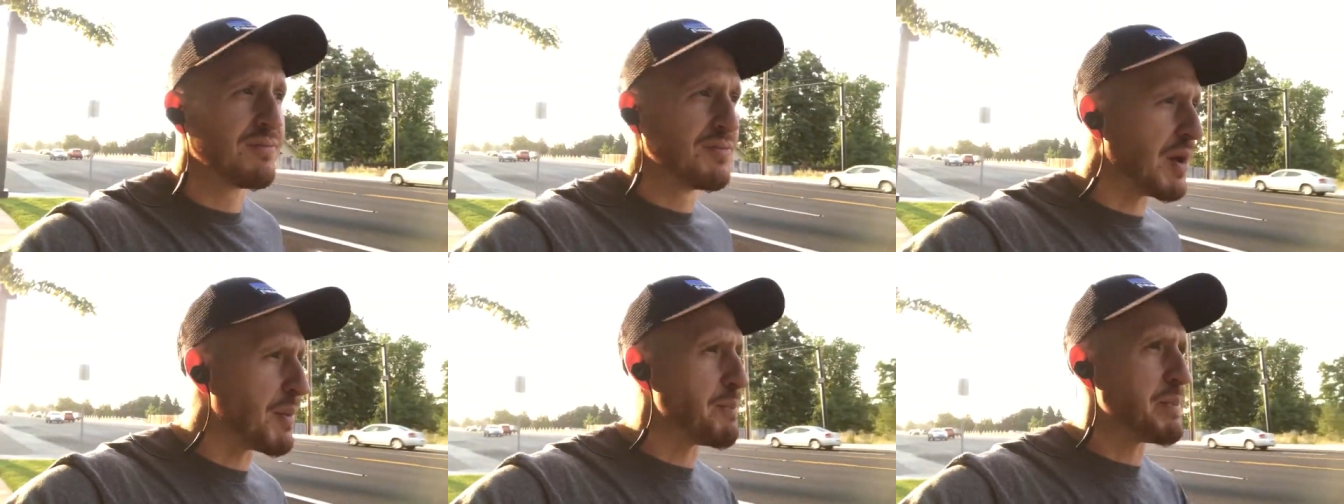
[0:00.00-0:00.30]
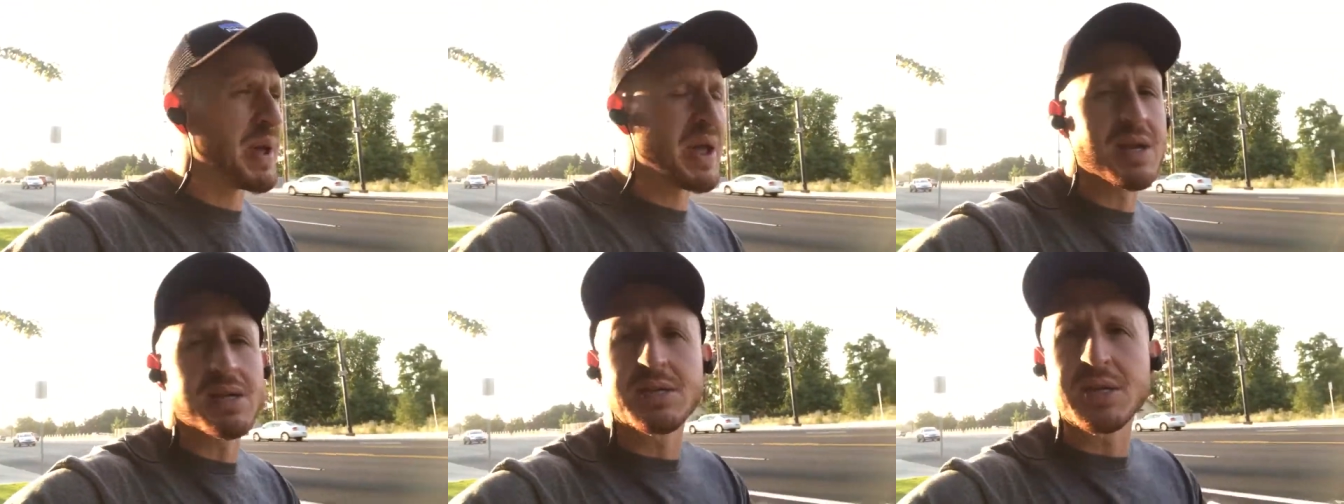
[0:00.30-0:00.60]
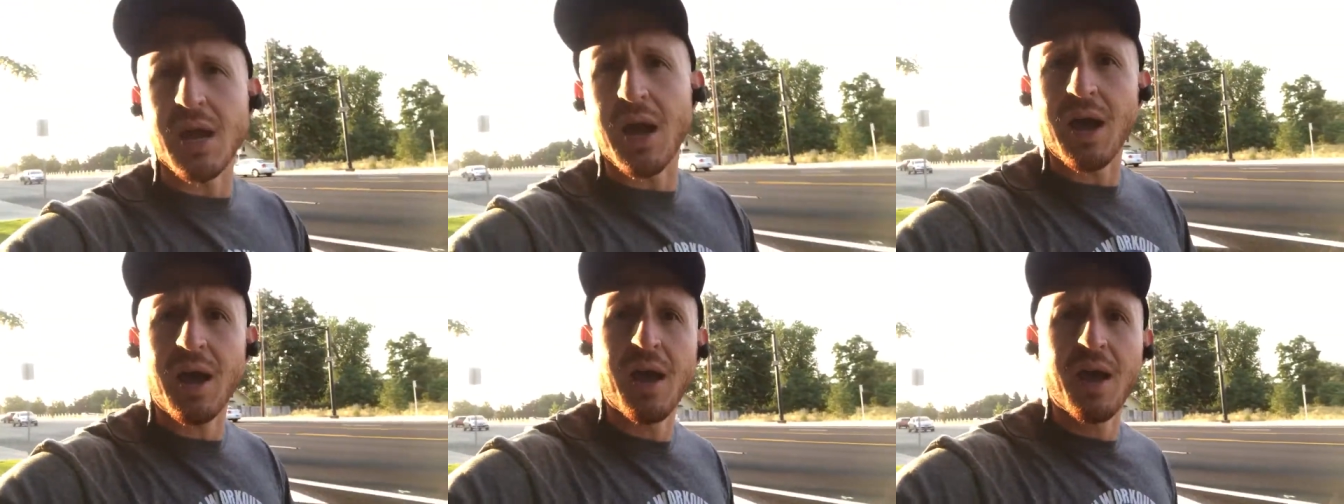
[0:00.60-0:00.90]
the
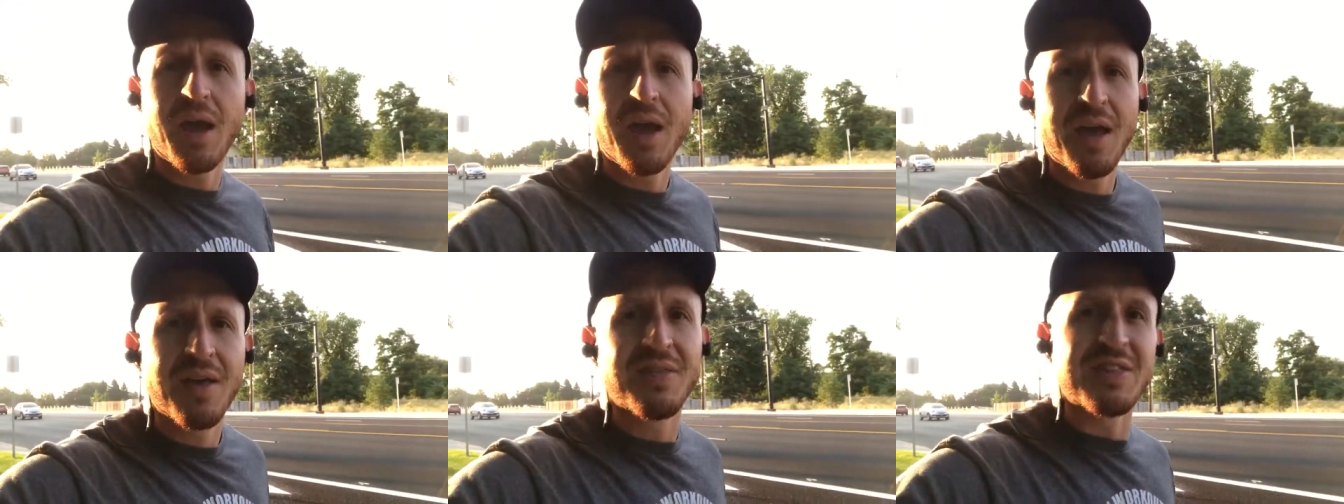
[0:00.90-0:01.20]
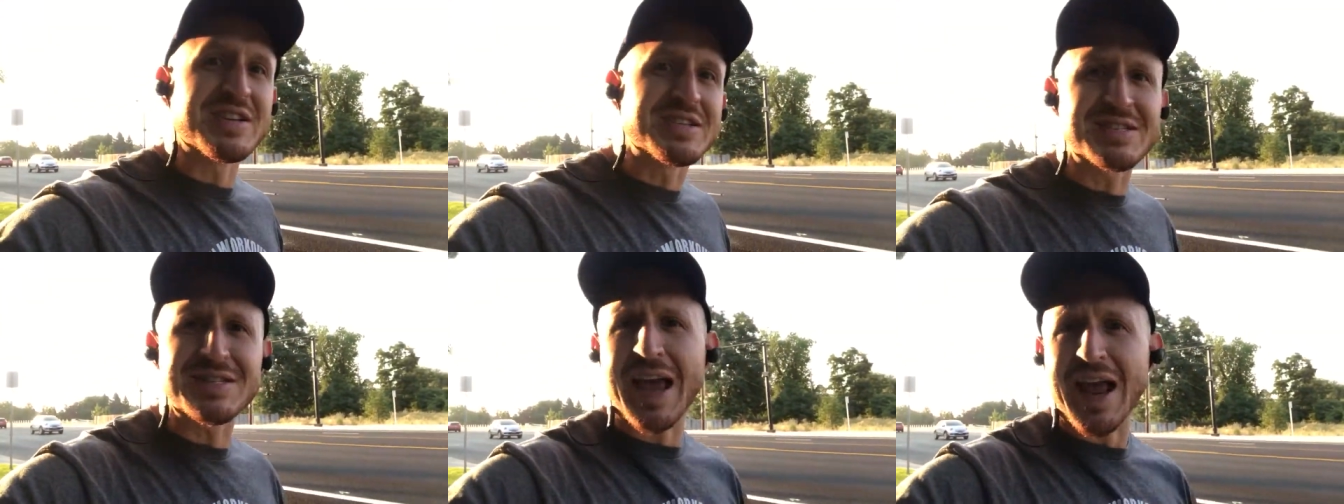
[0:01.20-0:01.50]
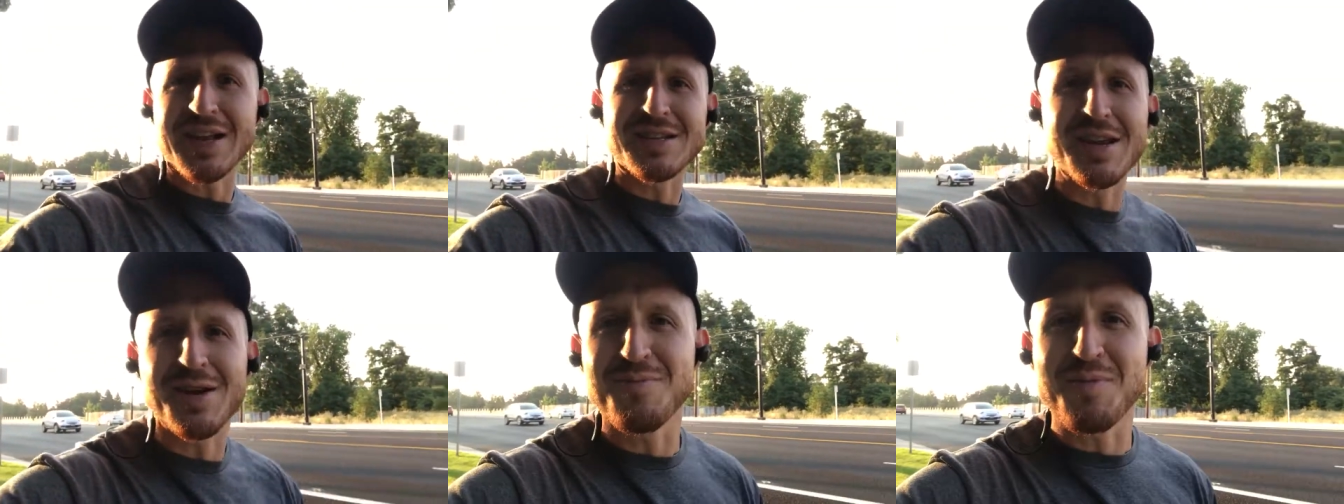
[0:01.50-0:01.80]
Pinta, the
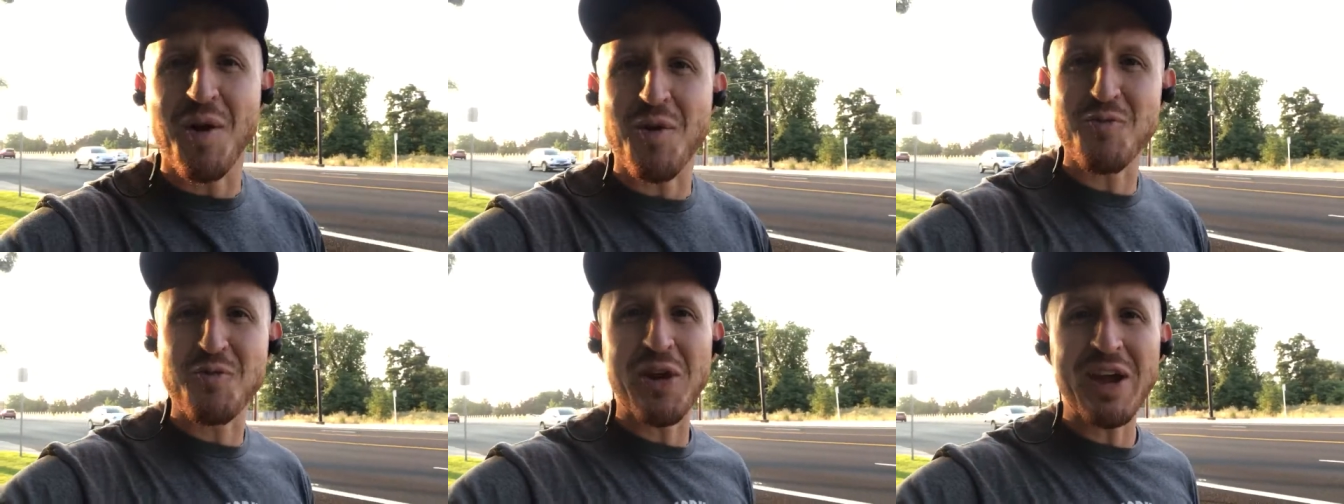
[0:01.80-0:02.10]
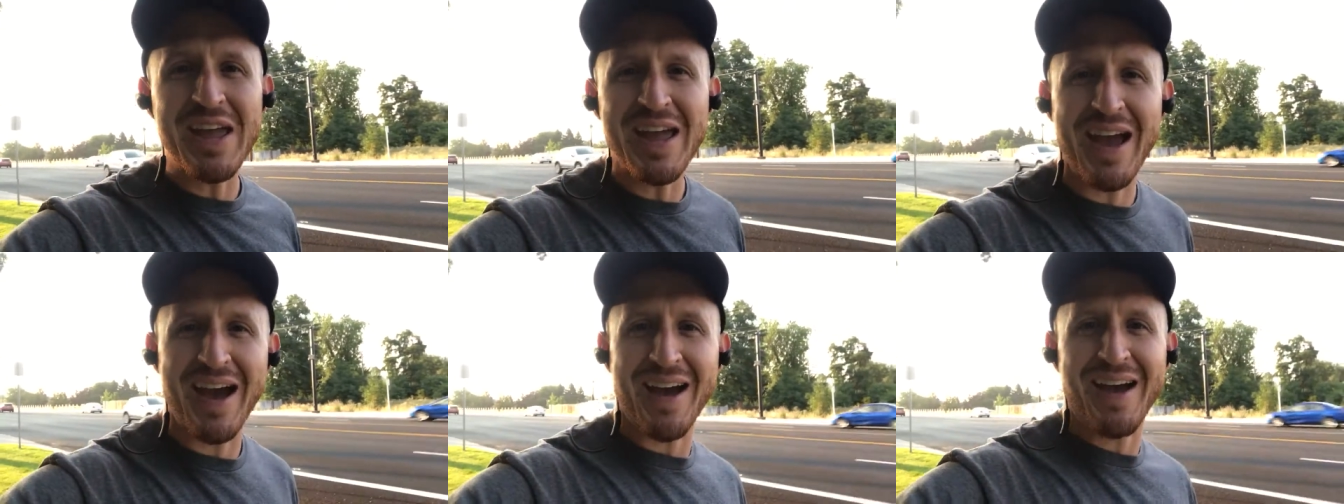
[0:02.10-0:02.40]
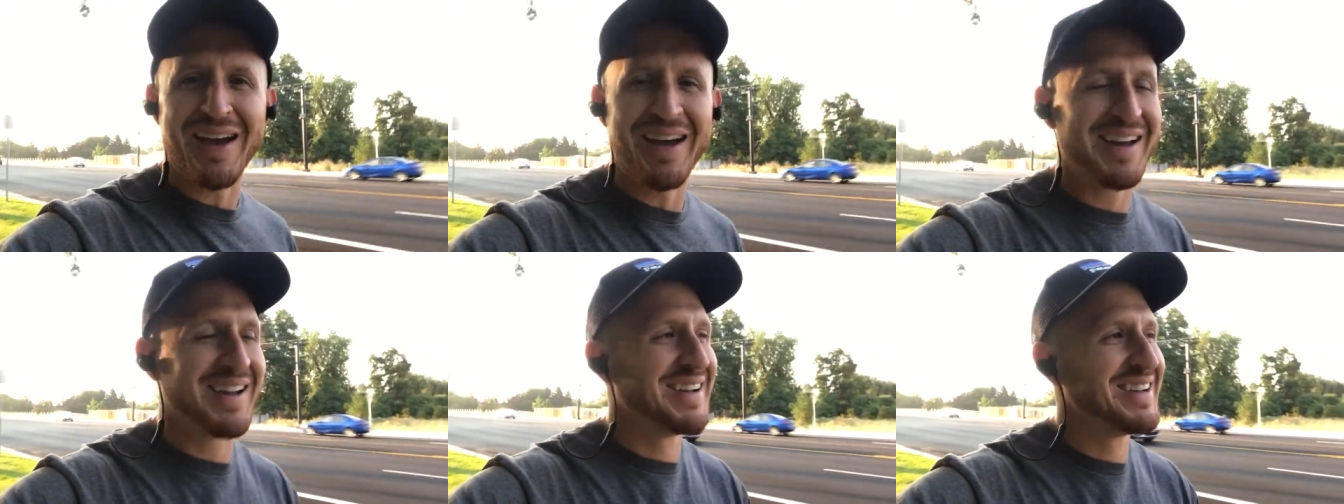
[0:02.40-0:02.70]
Santa Maria,